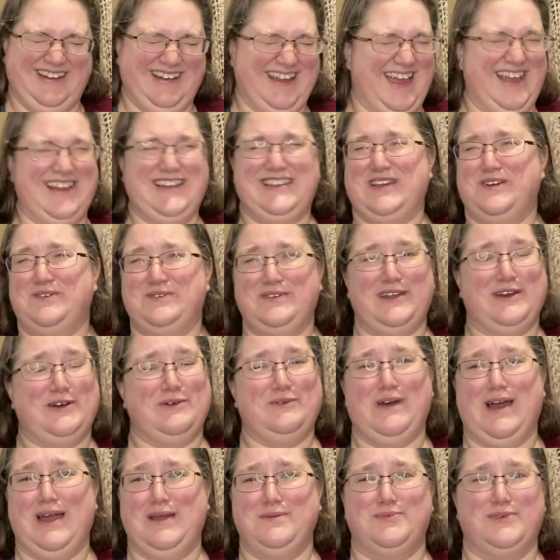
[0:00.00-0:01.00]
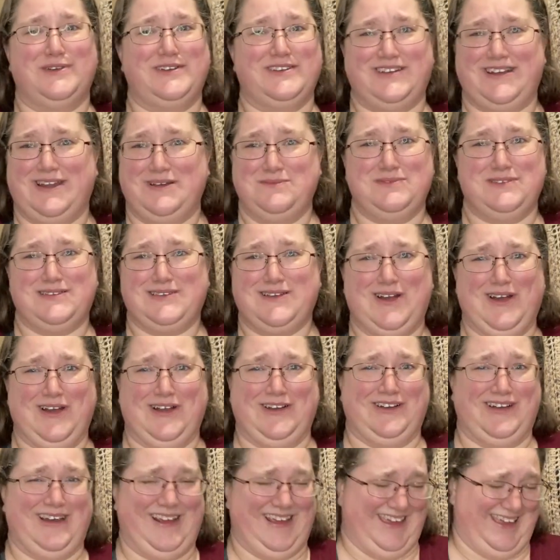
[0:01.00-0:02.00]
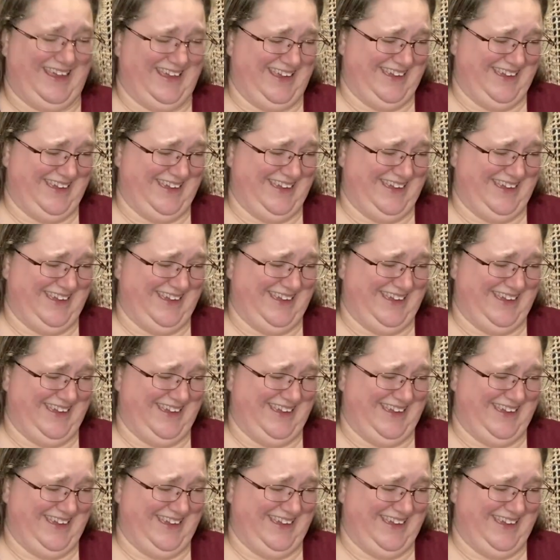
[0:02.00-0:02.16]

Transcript: I don't know why, Bridget, I'm sorry.